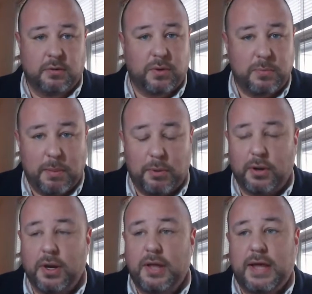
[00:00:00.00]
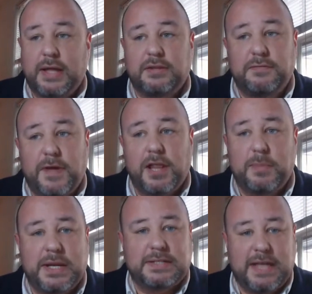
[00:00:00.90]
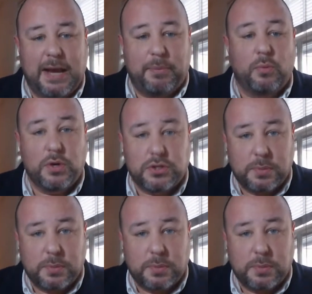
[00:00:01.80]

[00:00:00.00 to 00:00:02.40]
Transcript: Remember, that development at Tabor was